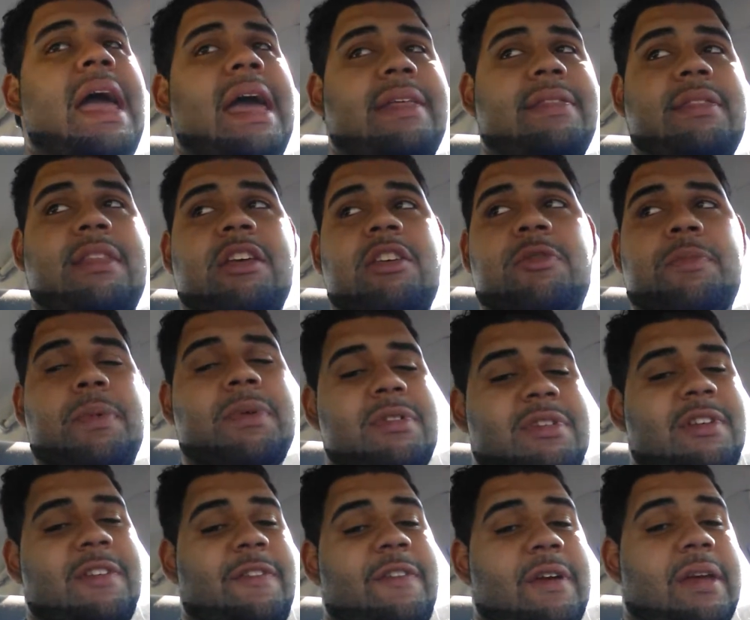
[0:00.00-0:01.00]
In this
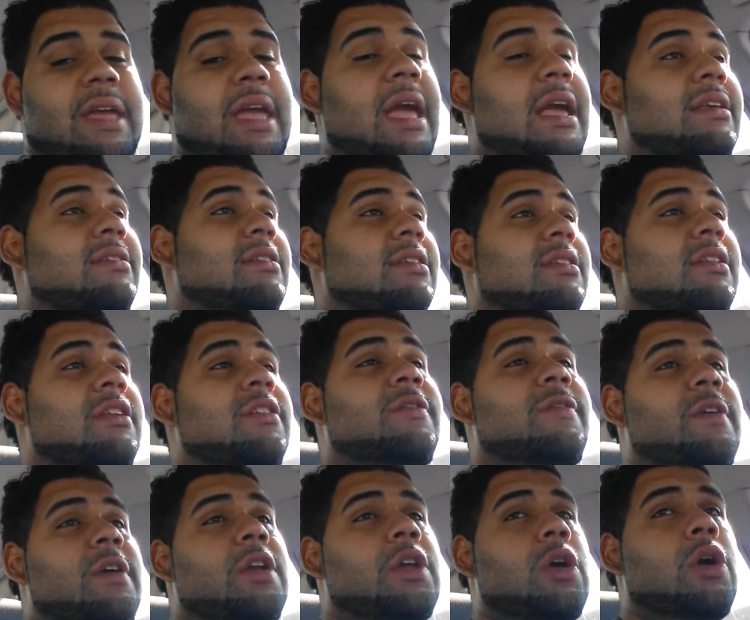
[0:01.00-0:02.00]
specific case, in this
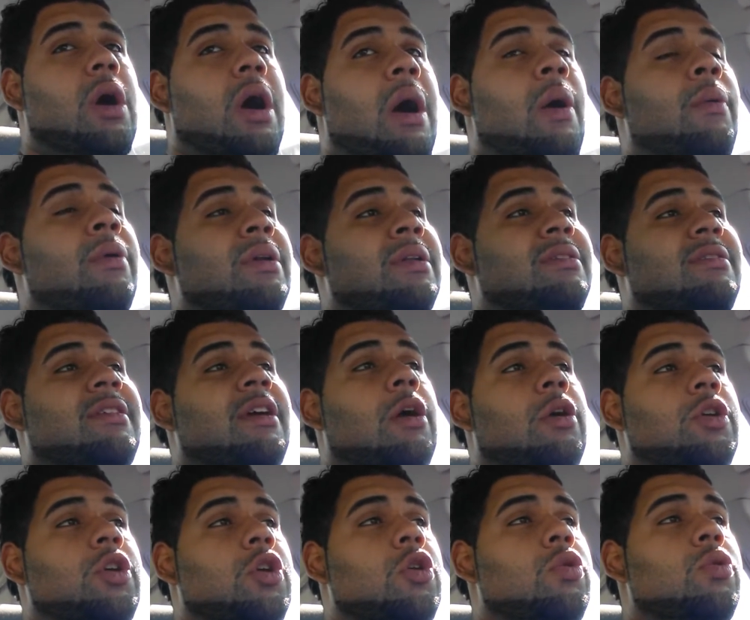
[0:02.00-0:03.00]
video, I want to
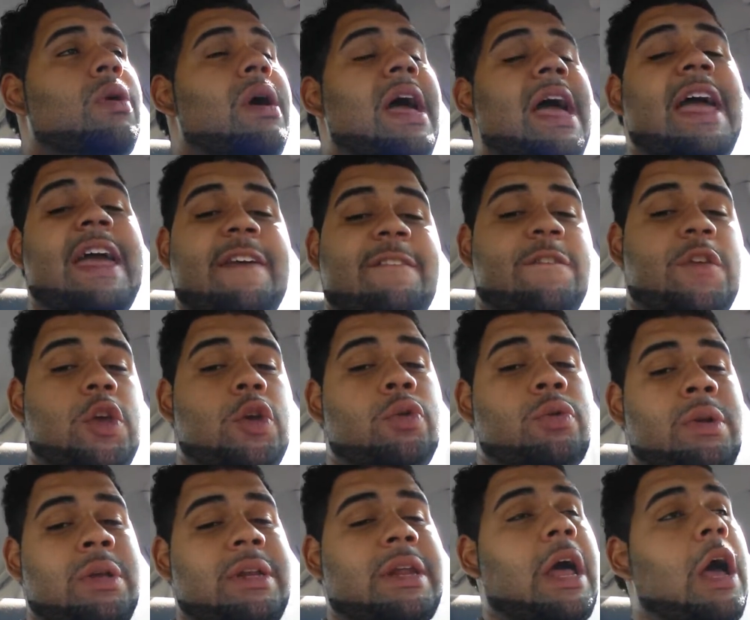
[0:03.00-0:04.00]
tell you, if
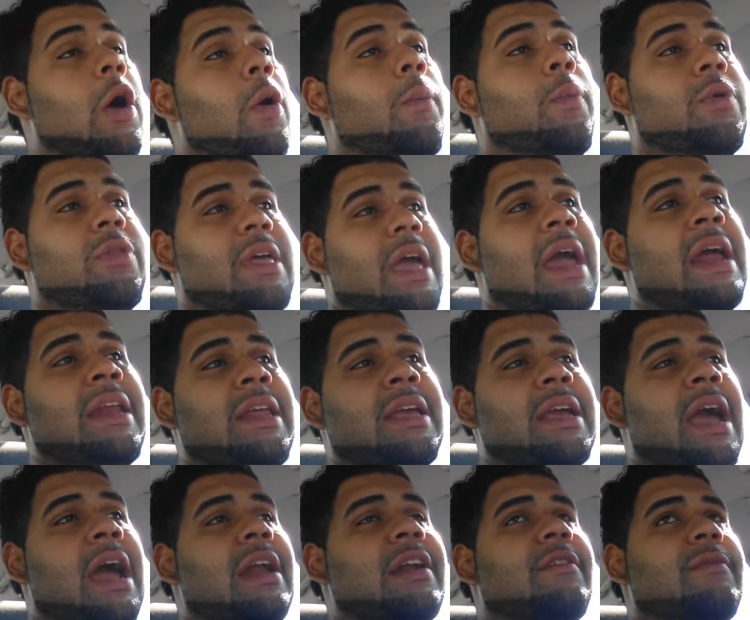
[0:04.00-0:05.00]
you need help with any
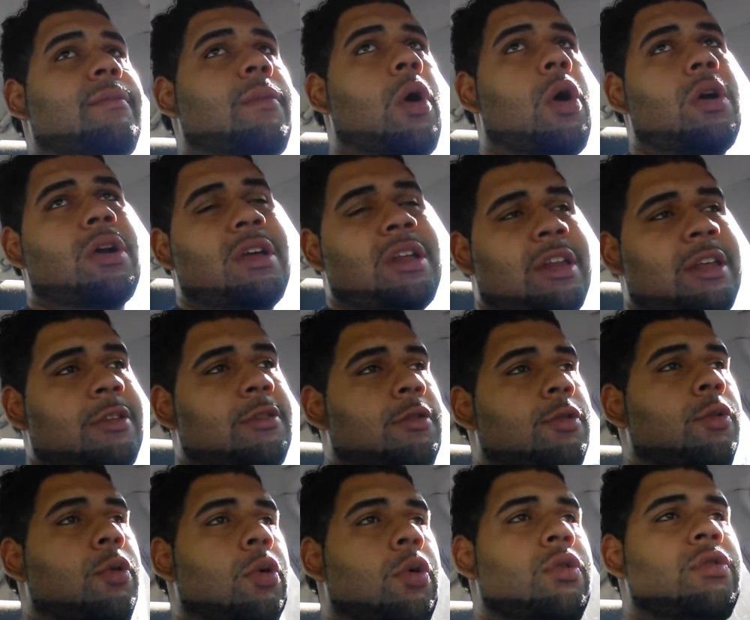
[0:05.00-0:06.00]
kind of marketing
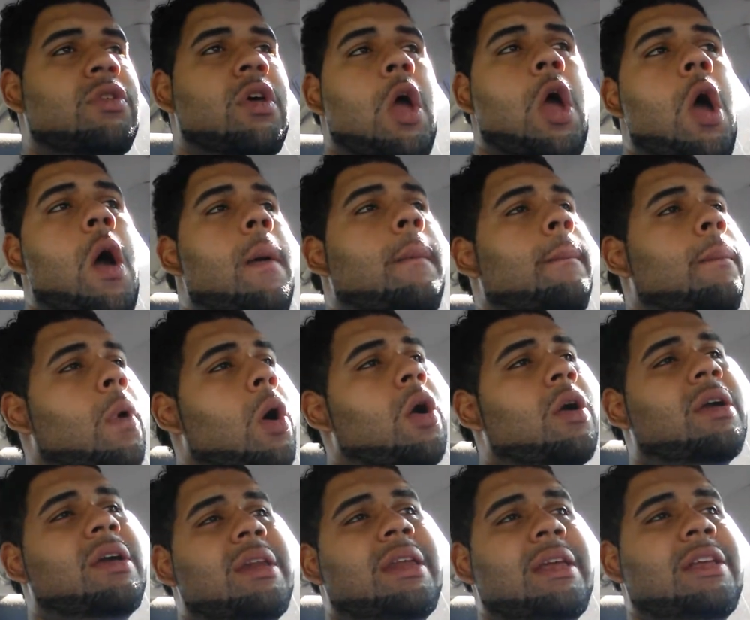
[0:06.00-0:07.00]
tools,
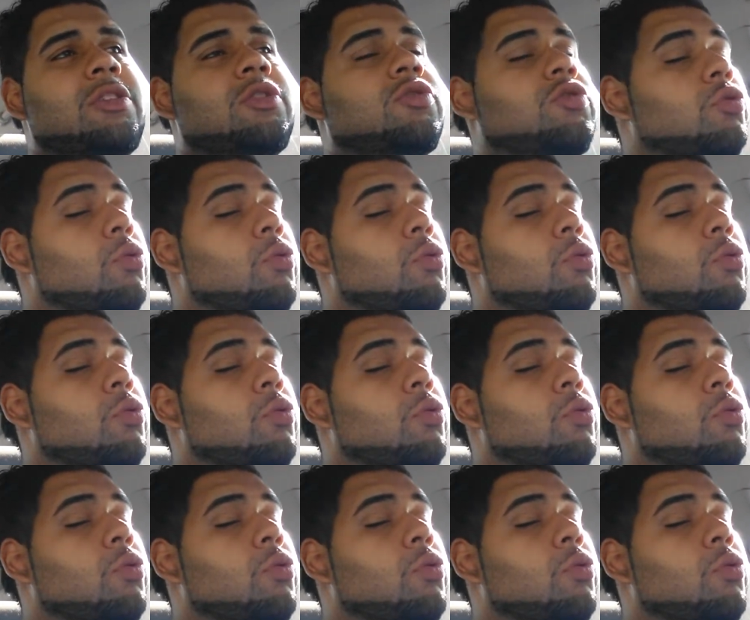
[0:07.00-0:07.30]
marketing